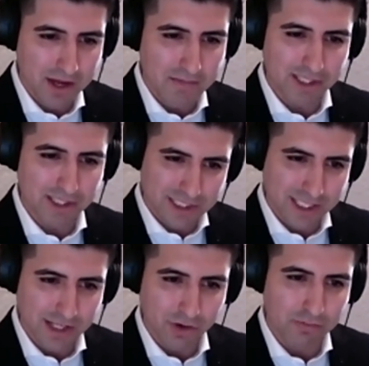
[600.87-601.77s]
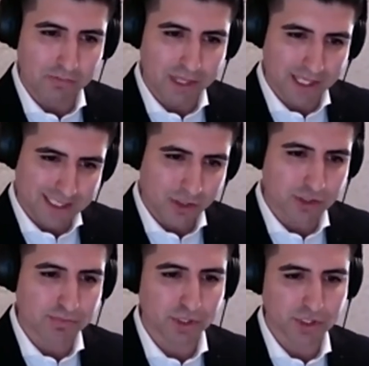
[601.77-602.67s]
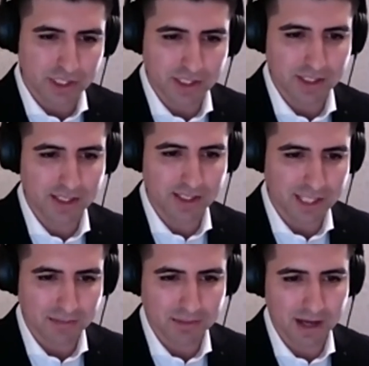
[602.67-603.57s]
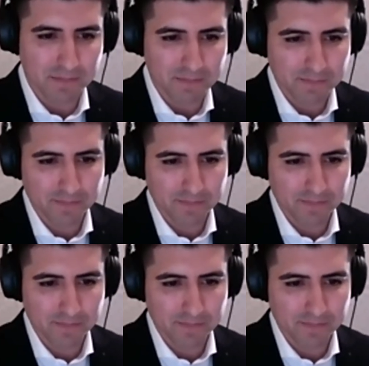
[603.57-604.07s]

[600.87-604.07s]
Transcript: but still be a salesperson at the same time. That's